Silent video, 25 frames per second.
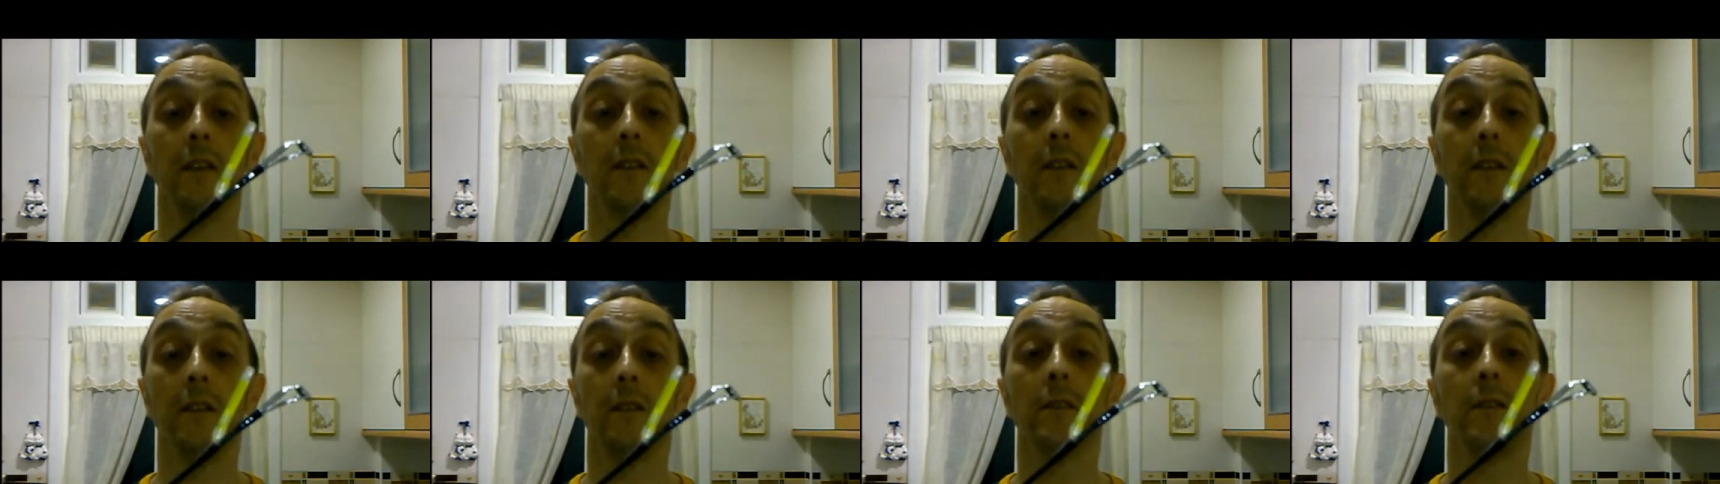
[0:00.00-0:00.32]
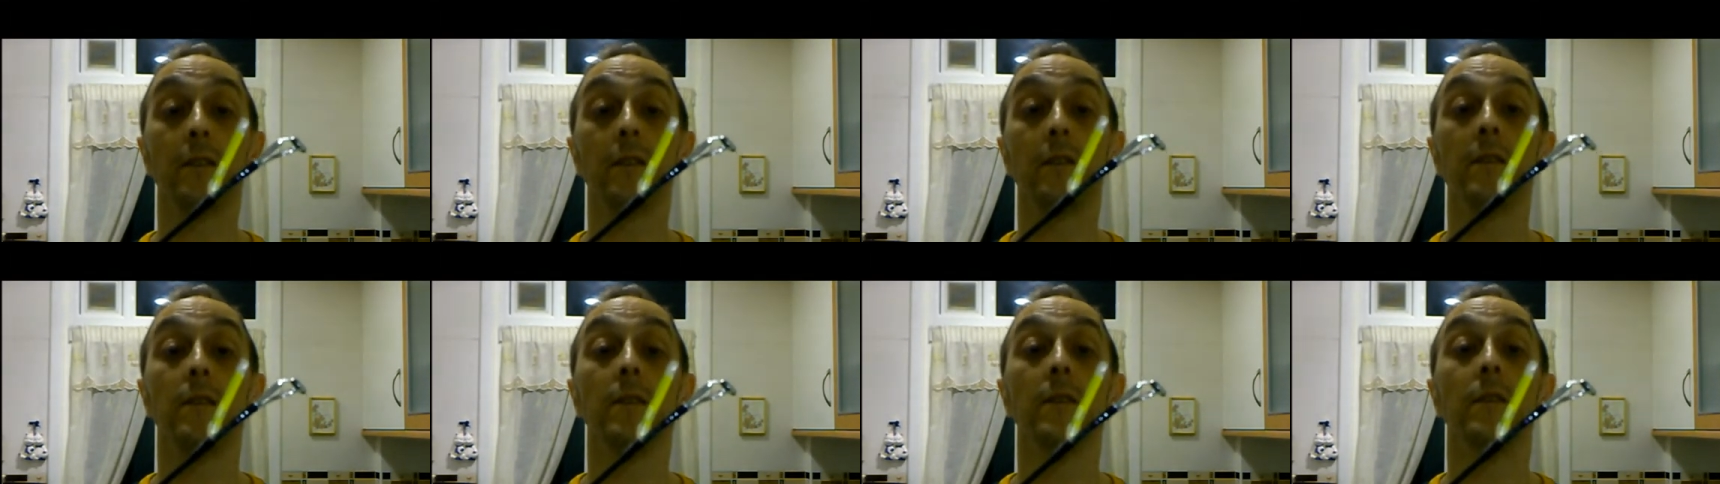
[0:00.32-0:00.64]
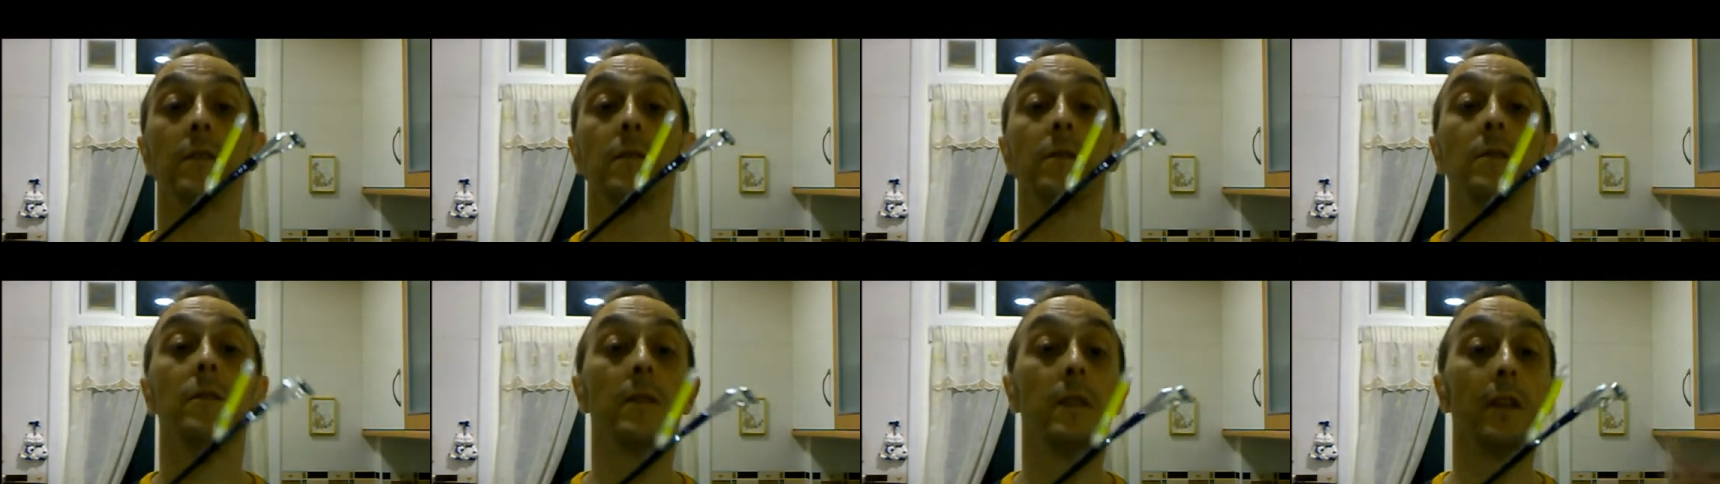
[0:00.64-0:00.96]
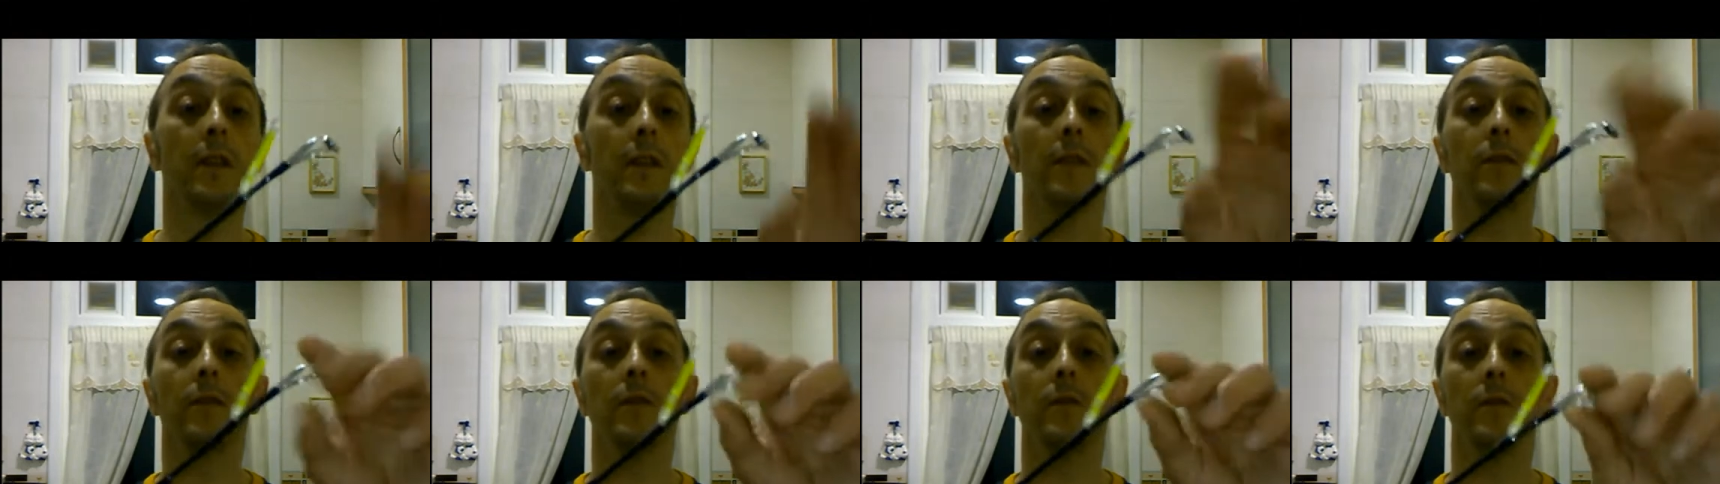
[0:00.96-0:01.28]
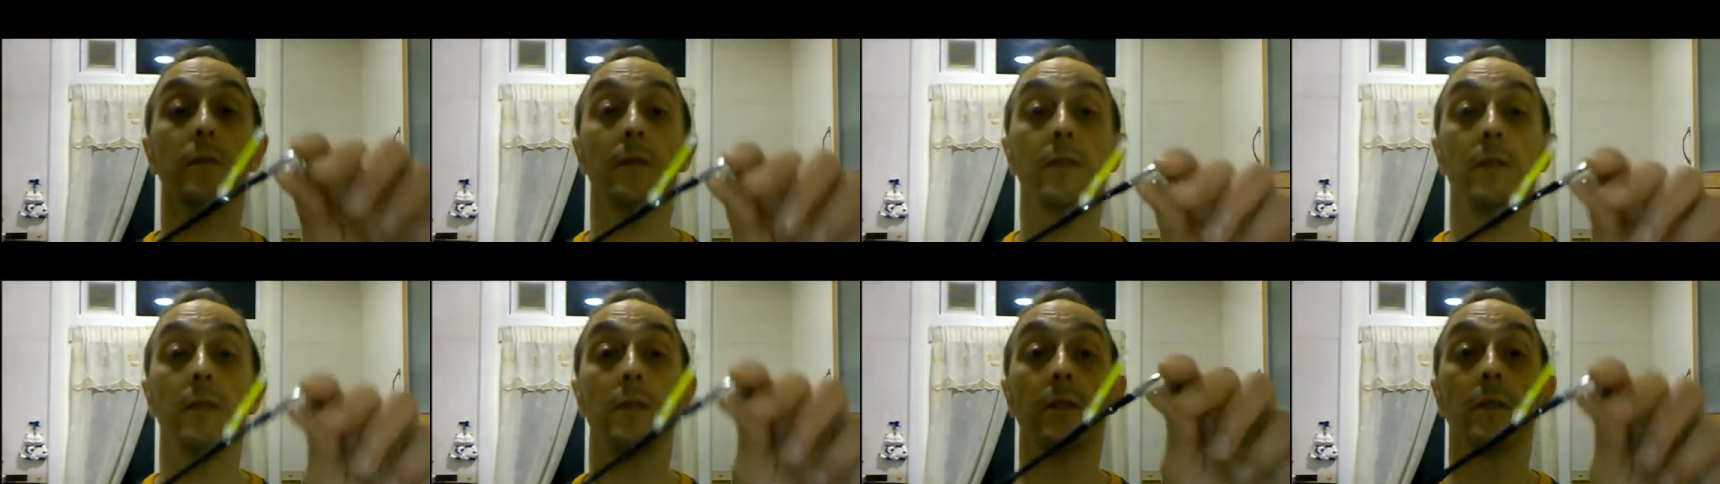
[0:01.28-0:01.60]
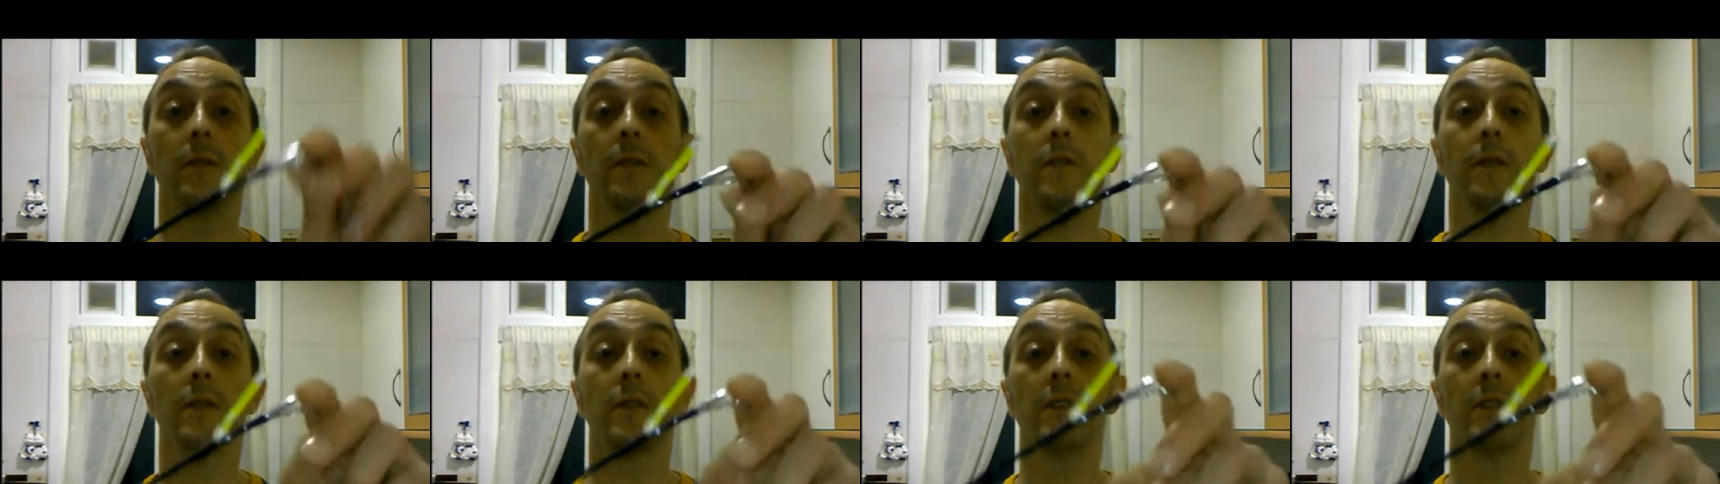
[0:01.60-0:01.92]
you know, it
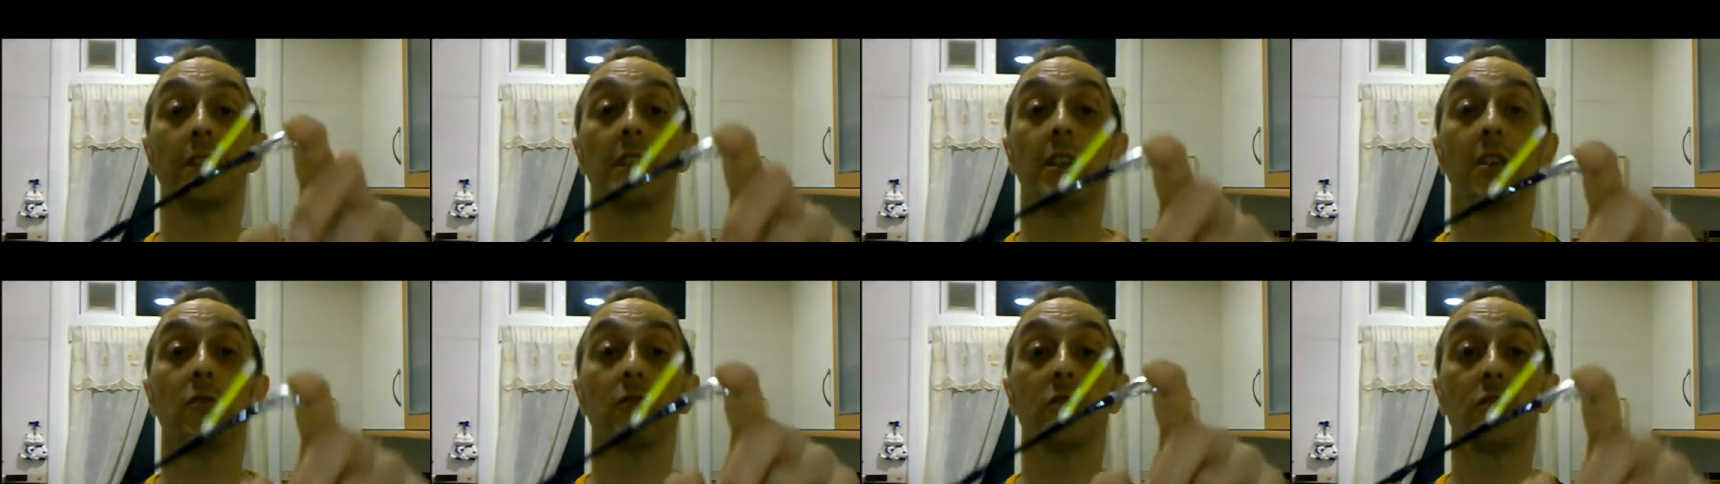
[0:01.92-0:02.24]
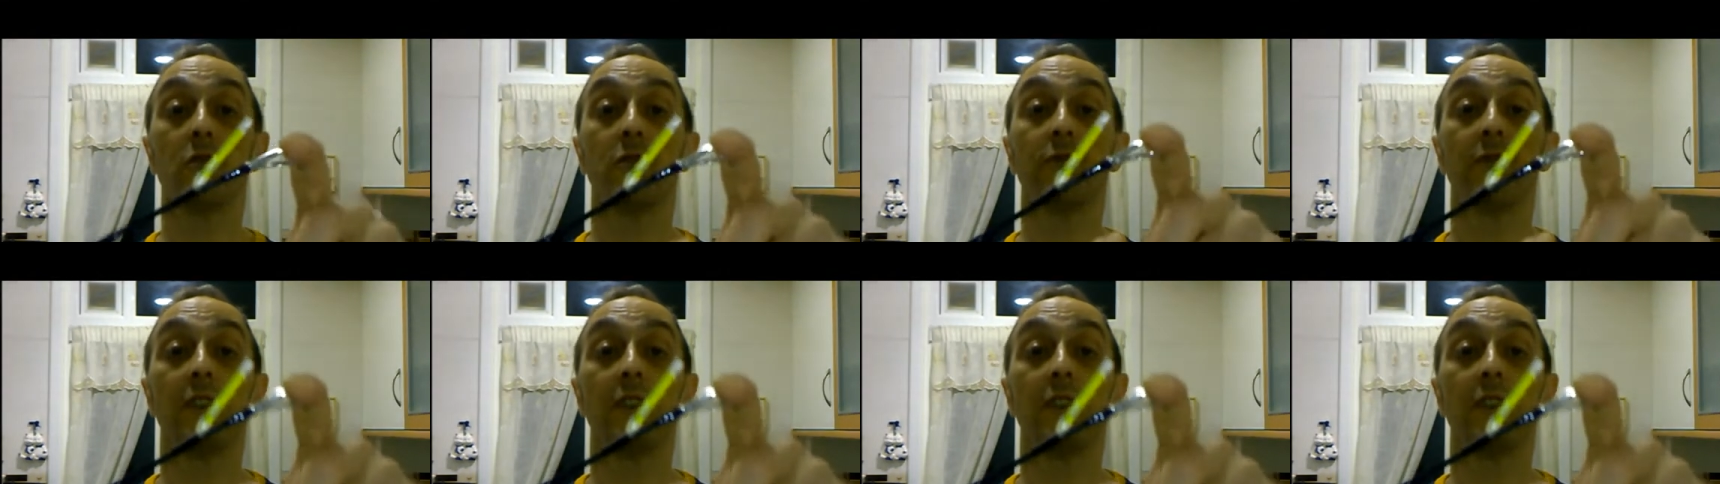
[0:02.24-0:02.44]
tells